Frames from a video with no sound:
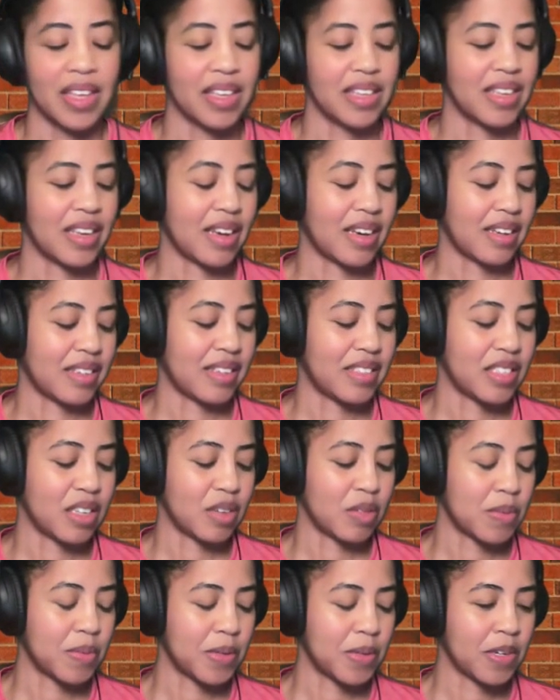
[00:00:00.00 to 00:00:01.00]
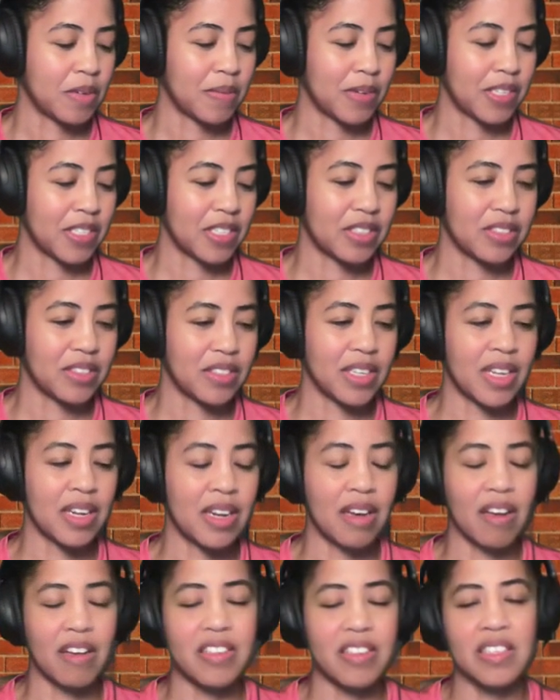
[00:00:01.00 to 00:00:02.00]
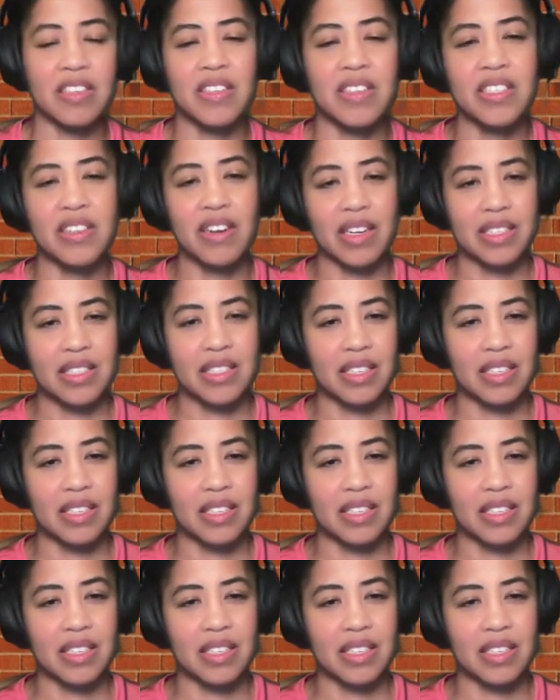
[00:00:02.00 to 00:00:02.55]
yeah, he saw me putting on my shoes, and also he tries